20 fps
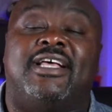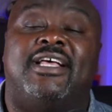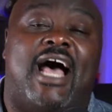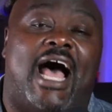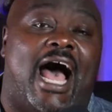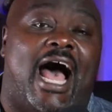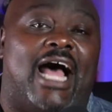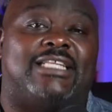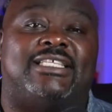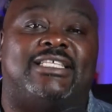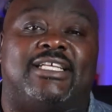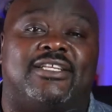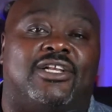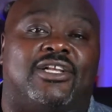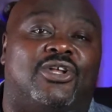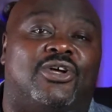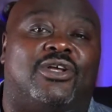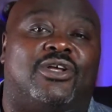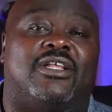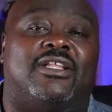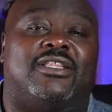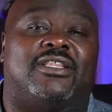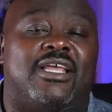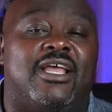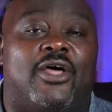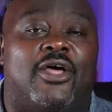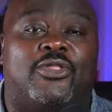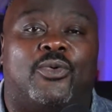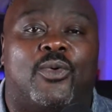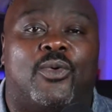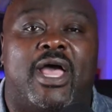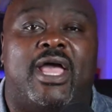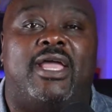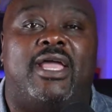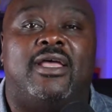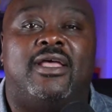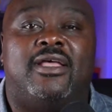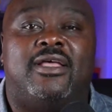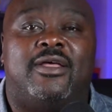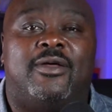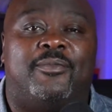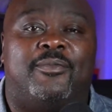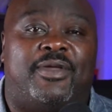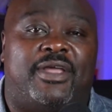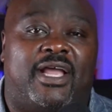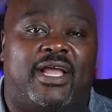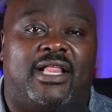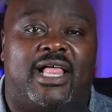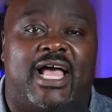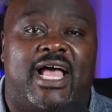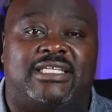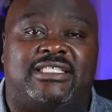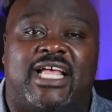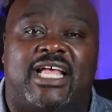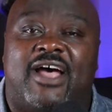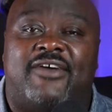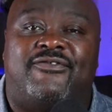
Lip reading: I tend to look at the other way, be a glass half